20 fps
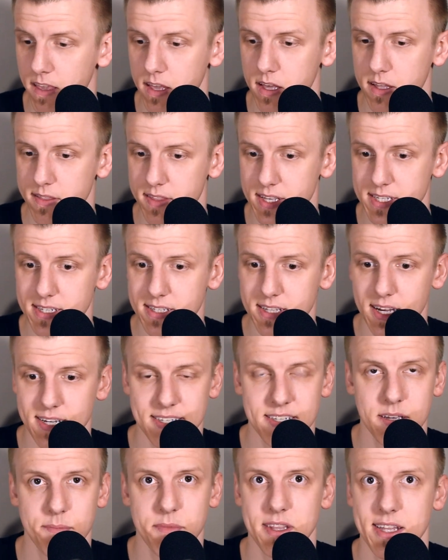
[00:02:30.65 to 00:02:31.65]
This is not
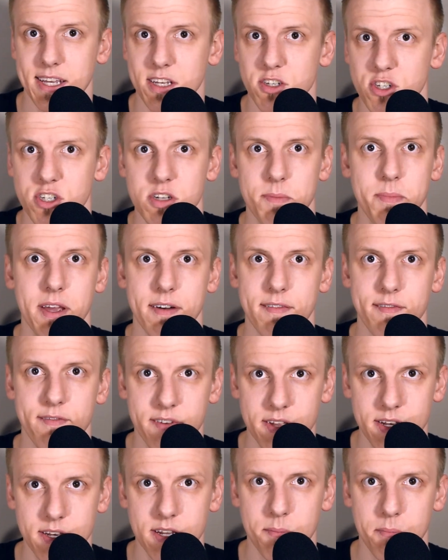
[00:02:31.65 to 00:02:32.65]
something that you should be
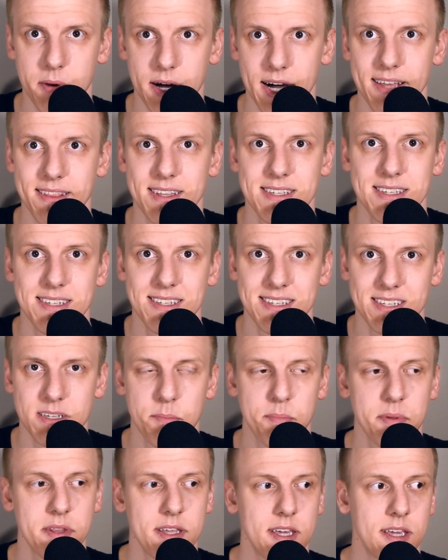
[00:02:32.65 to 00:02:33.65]
offended by. This is
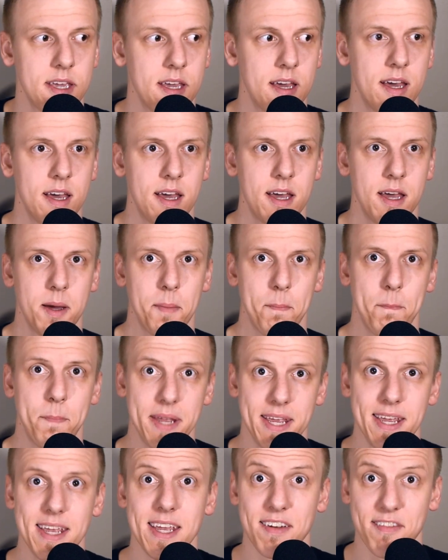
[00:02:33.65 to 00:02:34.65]
simply
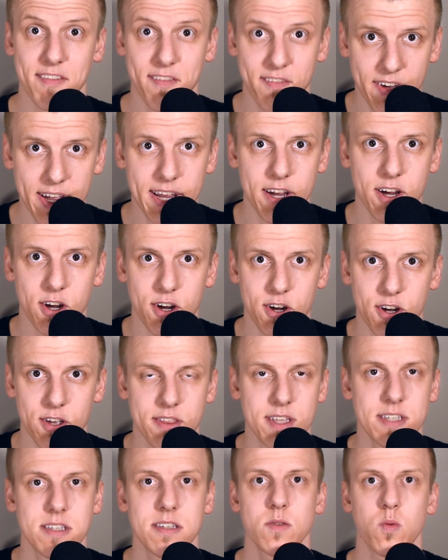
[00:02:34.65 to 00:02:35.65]
being fair.
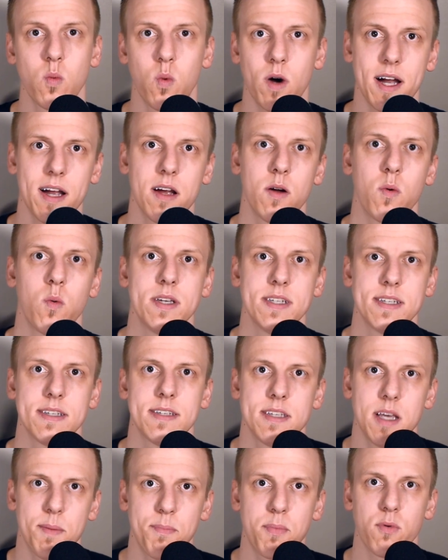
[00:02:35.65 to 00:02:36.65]
This is why we
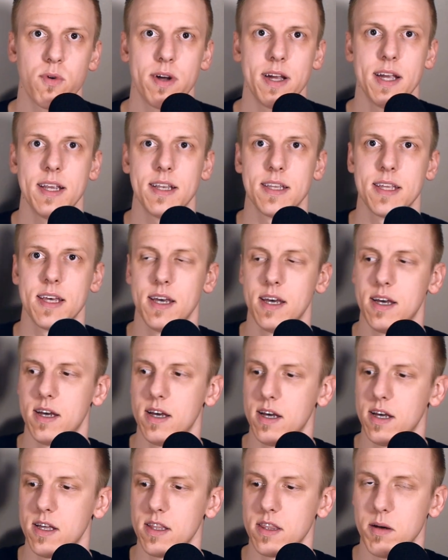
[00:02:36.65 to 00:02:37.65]
separate
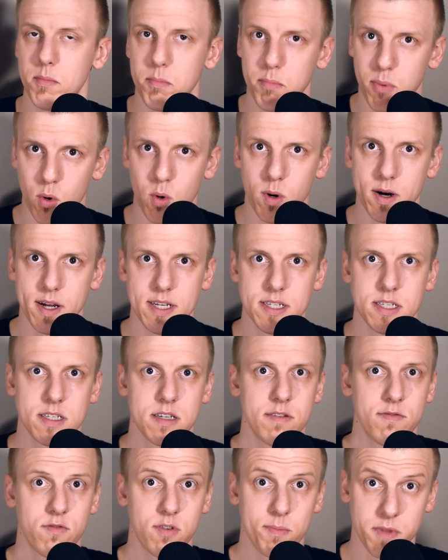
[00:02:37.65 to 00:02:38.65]
the boys
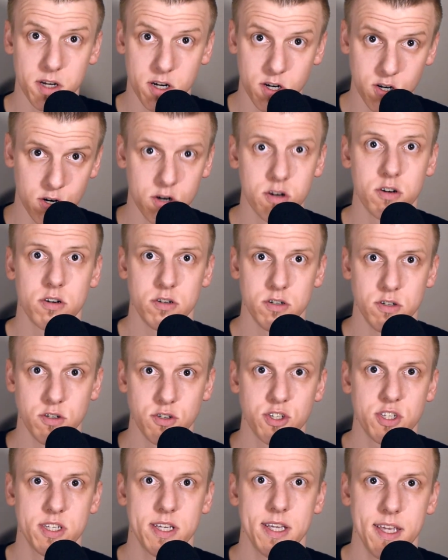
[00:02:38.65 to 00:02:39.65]
from the
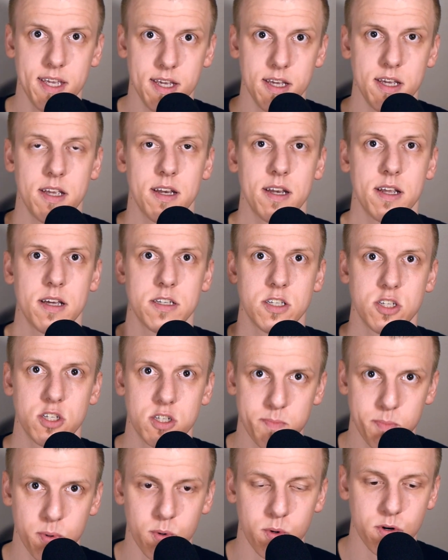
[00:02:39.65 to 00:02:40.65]
girls in
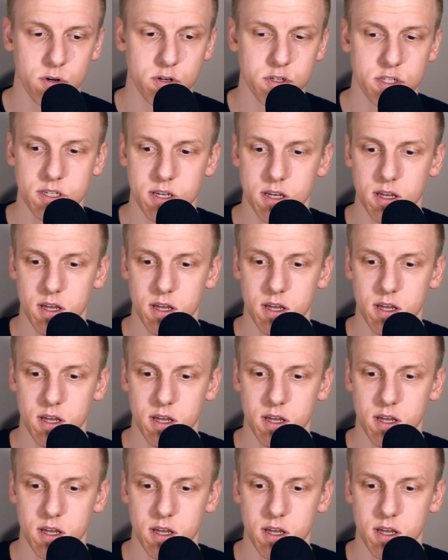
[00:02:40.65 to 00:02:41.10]
sports,